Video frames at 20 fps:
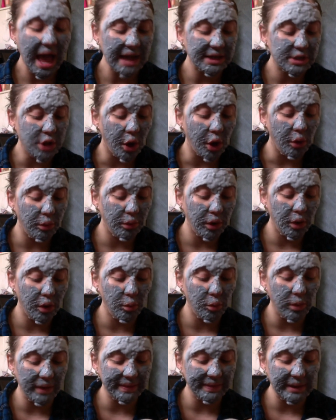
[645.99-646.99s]
I don't know
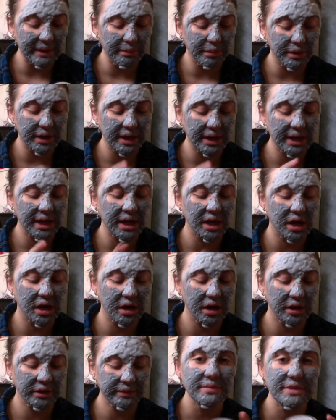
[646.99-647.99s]
what they put in
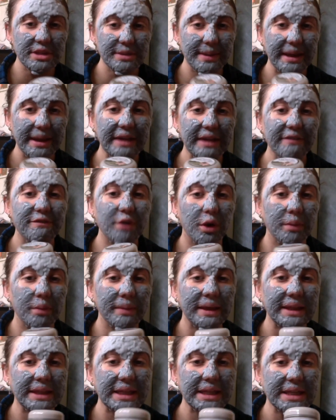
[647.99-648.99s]
here to make it foam
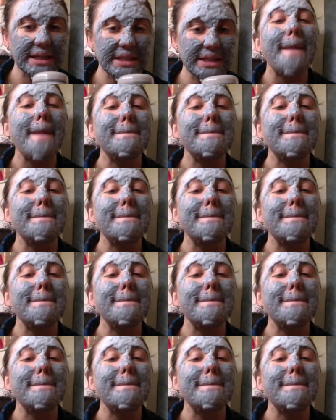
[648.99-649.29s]
like this,